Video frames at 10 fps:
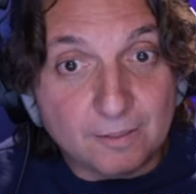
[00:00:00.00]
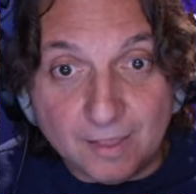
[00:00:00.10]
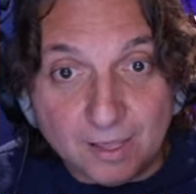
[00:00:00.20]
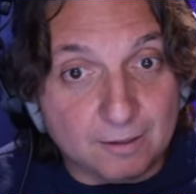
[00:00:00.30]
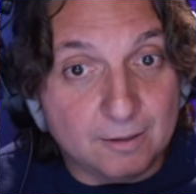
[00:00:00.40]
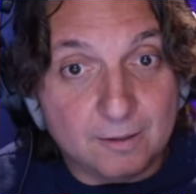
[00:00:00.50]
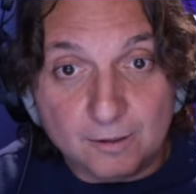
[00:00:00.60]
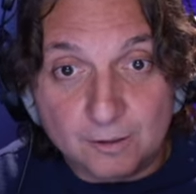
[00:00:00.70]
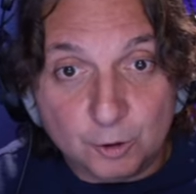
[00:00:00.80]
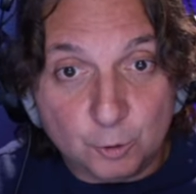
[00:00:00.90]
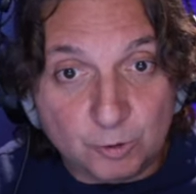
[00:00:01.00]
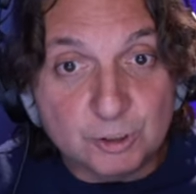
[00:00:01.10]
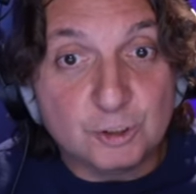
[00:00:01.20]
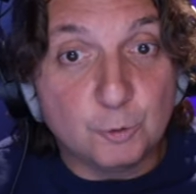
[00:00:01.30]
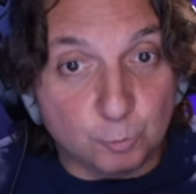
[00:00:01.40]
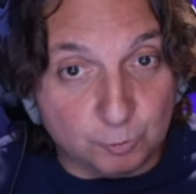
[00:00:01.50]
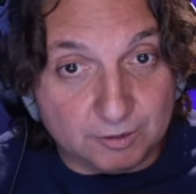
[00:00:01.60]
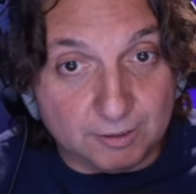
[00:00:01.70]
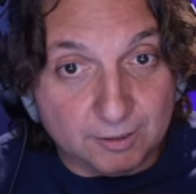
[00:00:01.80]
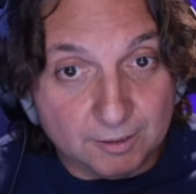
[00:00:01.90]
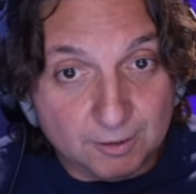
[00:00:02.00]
then Christian cruelty